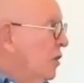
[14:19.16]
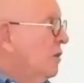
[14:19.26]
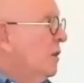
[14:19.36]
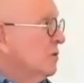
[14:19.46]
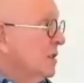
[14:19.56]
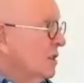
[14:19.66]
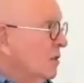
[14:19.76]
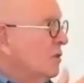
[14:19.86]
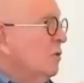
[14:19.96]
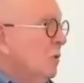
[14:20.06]
turn those
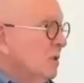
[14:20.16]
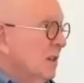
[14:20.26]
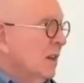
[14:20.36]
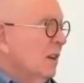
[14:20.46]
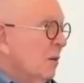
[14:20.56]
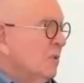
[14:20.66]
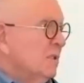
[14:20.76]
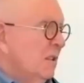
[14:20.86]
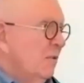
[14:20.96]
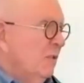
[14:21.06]
into tools that can help
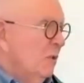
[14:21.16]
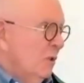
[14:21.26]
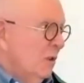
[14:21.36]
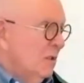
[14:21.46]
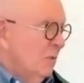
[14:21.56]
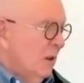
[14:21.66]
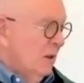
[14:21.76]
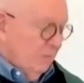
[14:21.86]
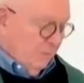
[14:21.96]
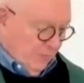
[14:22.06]
us in the future as
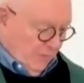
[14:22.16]
well.